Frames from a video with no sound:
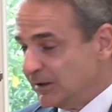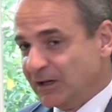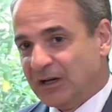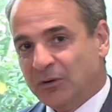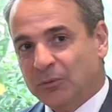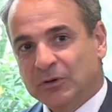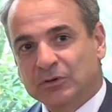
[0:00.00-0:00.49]

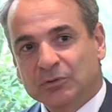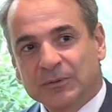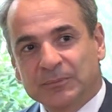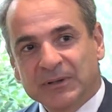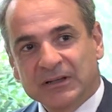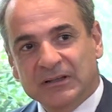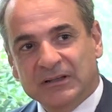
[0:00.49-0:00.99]
I want to
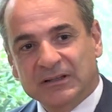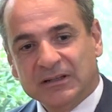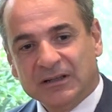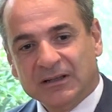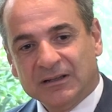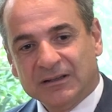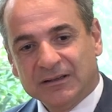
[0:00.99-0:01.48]
repeat
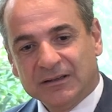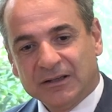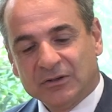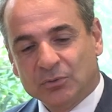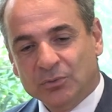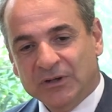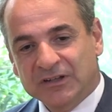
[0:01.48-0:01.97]
that
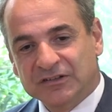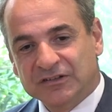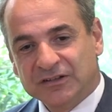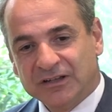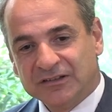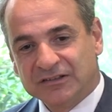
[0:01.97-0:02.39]
Greece